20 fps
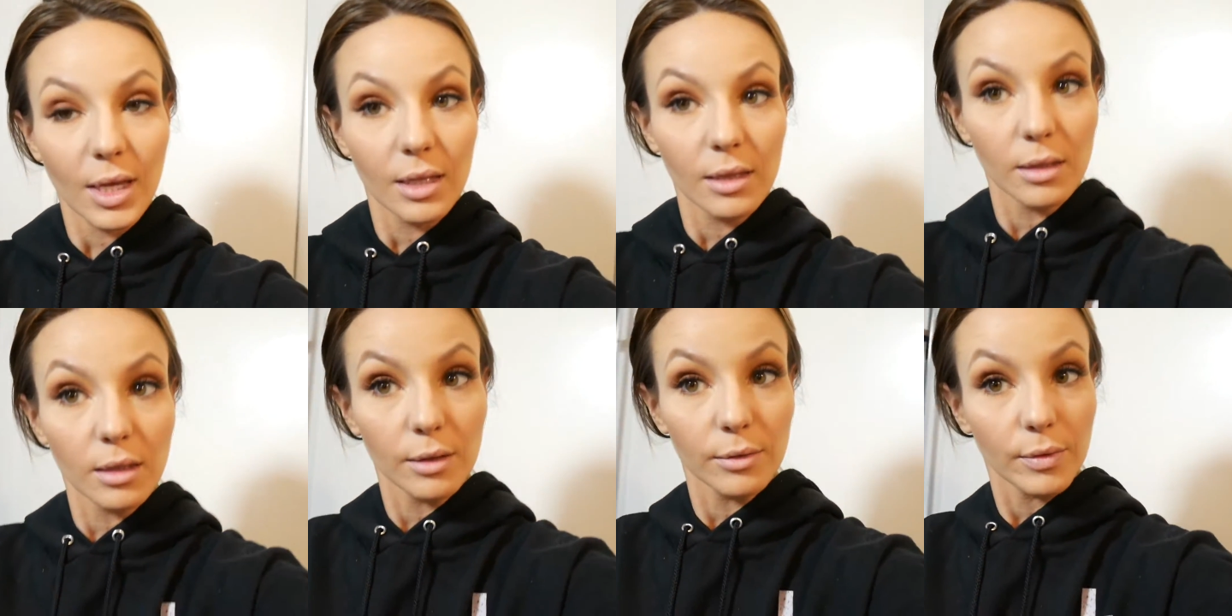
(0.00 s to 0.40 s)
I
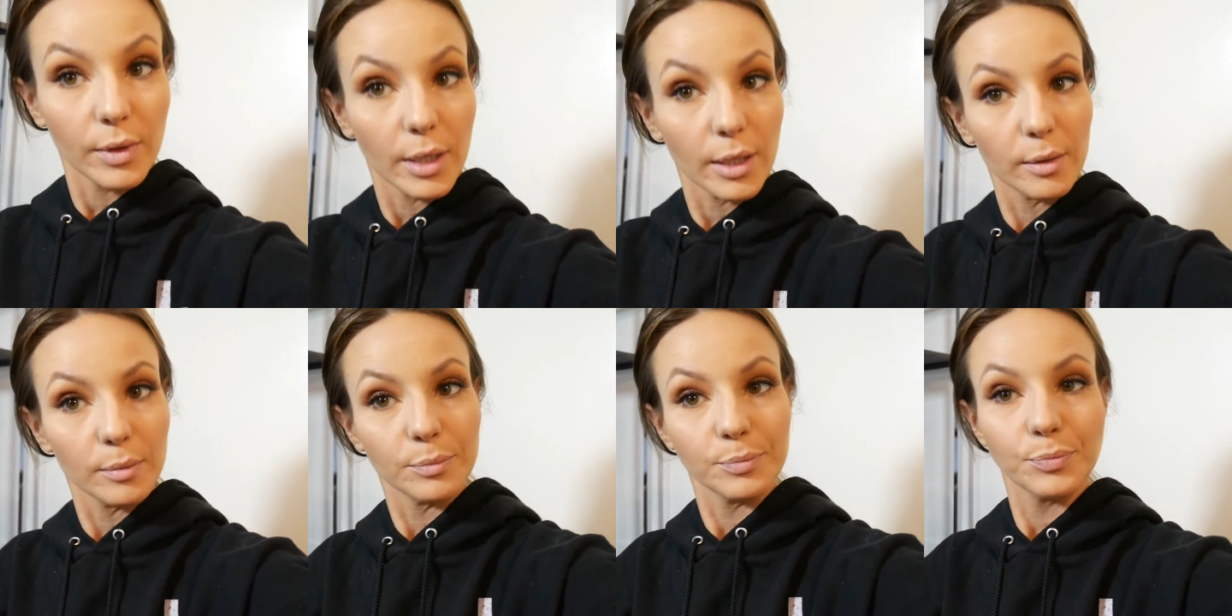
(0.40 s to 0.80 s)
love
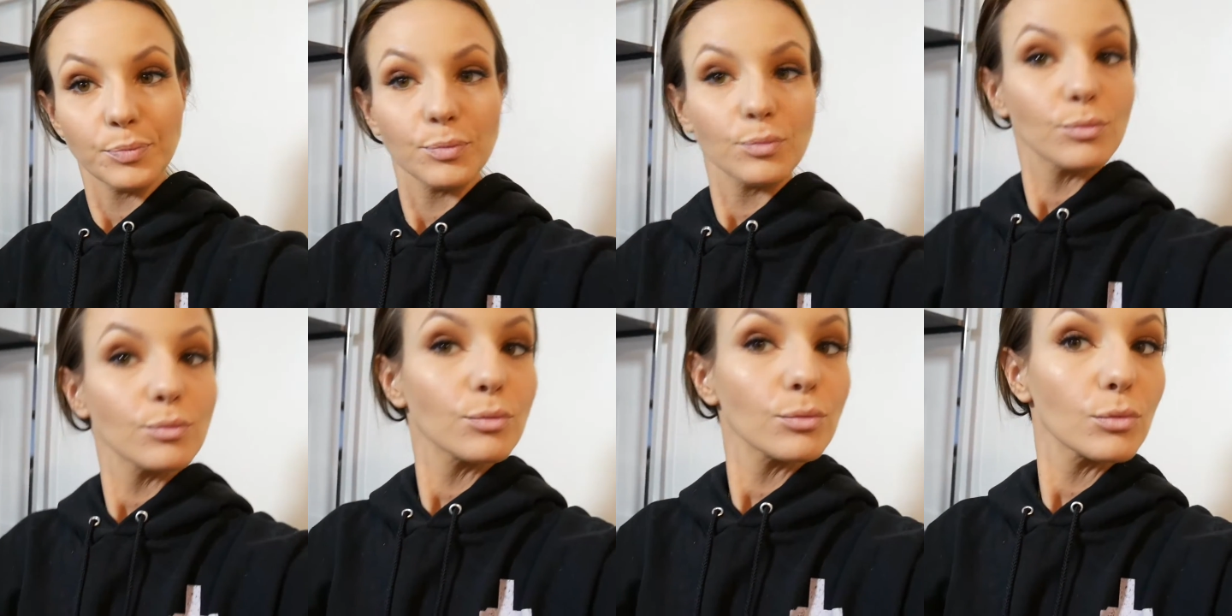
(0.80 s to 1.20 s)
it.
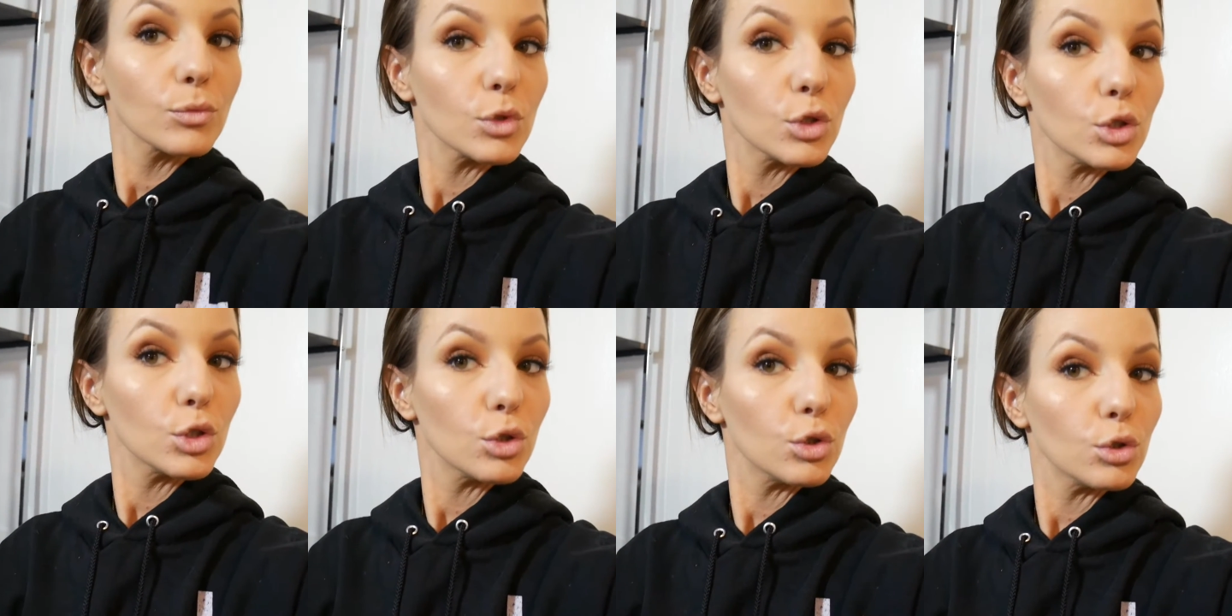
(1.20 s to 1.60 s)
It's
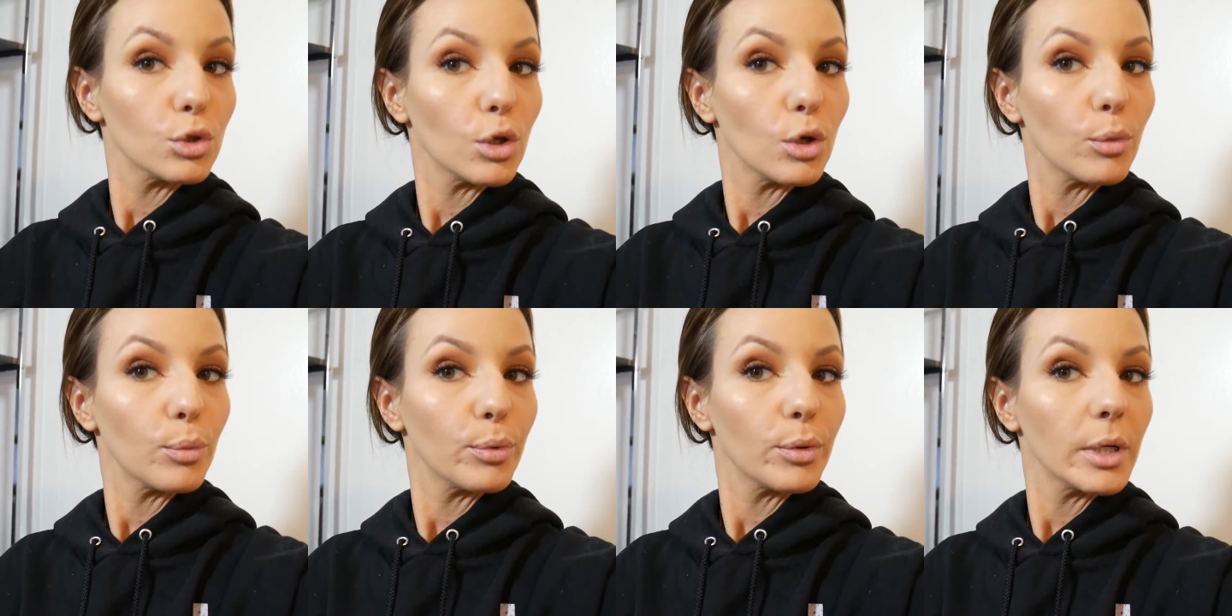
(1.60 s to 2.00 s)

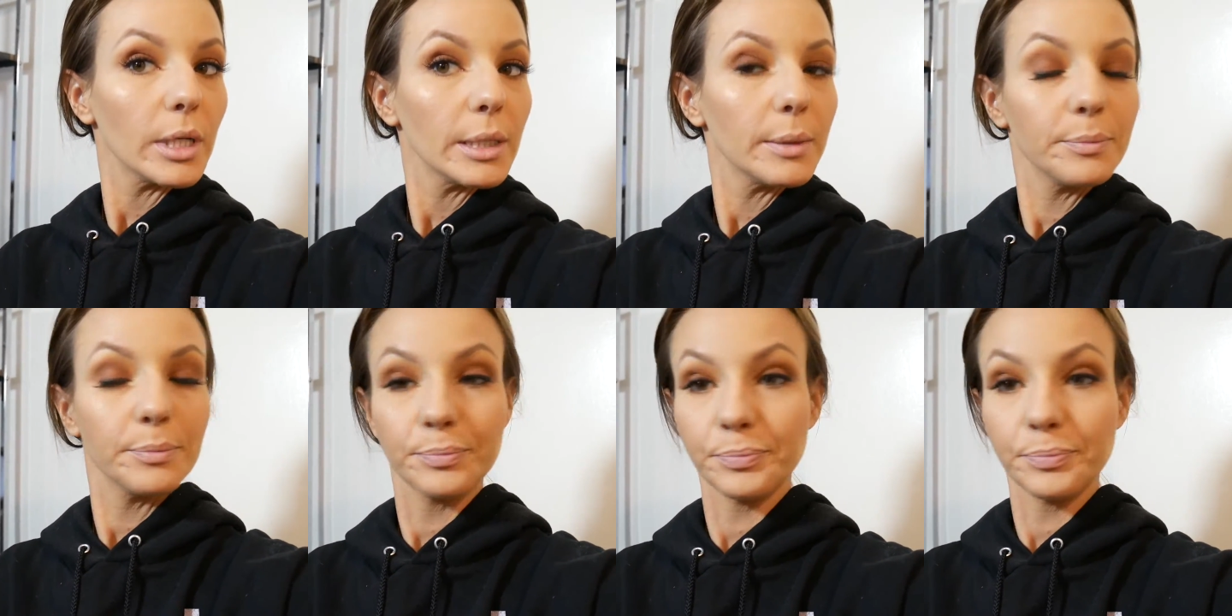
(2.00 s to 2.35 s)
so pretty.